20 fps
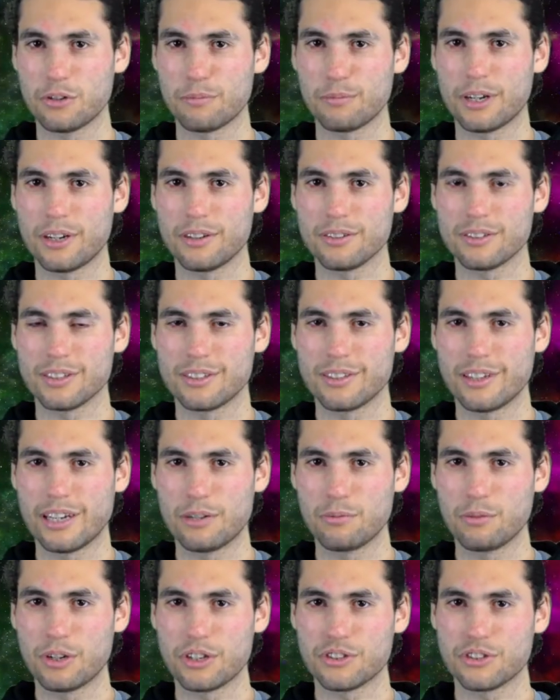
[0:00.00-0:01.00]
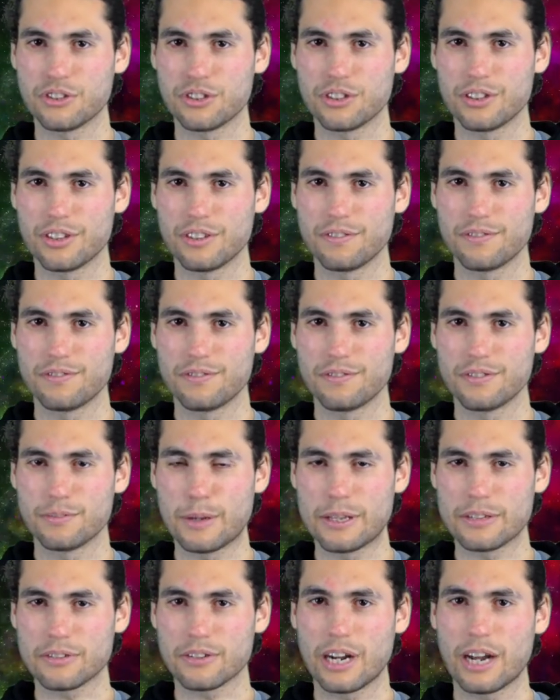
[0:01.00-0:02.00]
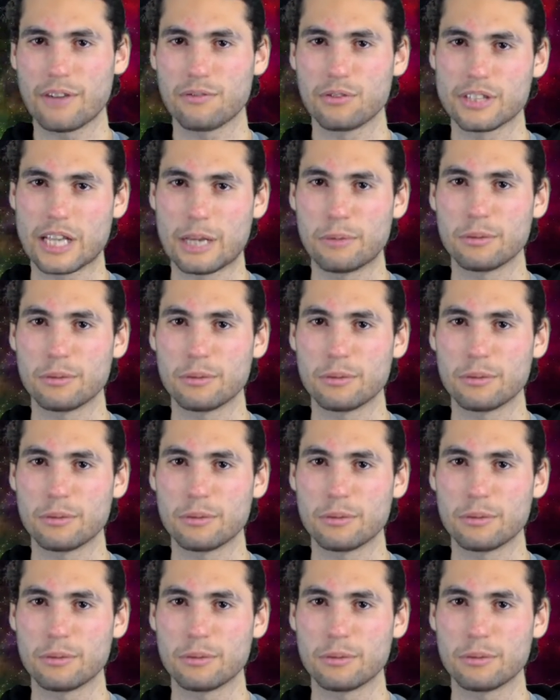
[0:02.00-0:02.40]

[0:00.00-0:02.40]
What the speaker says: belt in which the spacecraft was able